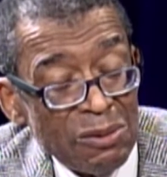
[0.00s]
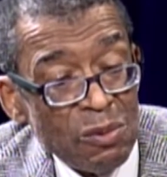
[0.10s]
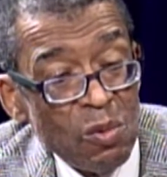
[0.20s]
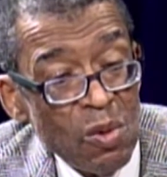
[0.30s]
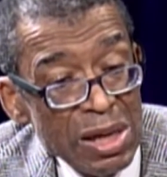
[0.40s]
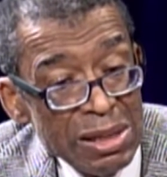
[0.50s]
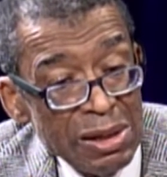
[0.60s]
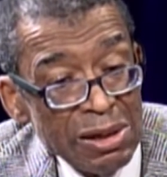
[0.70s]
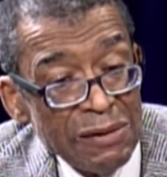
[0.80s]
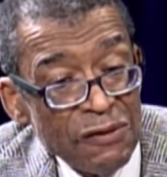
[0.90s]
the
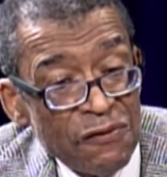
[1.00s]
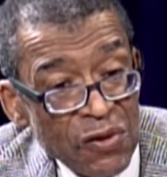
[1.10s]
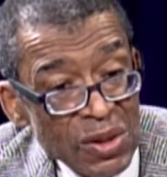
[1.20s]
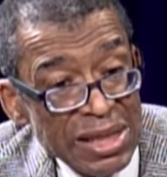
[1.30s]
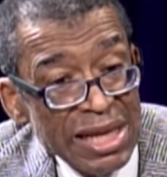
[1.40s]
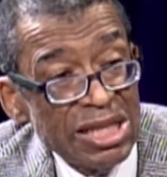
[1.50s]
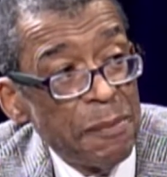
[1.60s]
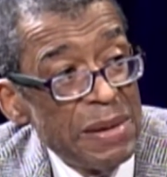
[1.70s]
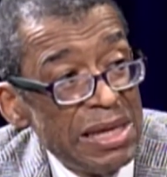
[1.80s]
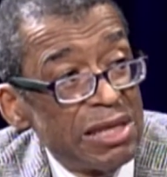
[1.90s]
first thing is a
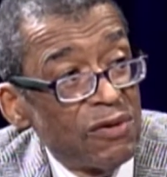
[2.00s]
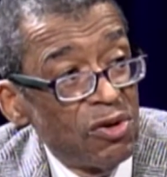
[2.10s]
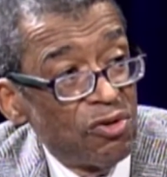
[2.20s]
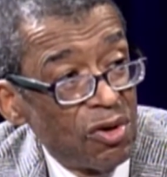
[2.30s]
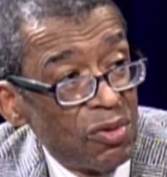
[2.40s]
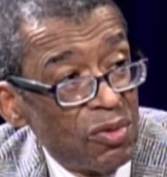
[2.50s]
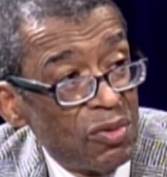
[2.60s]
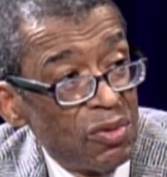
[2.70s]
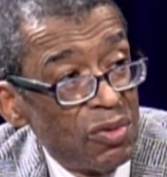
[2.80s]
means of control.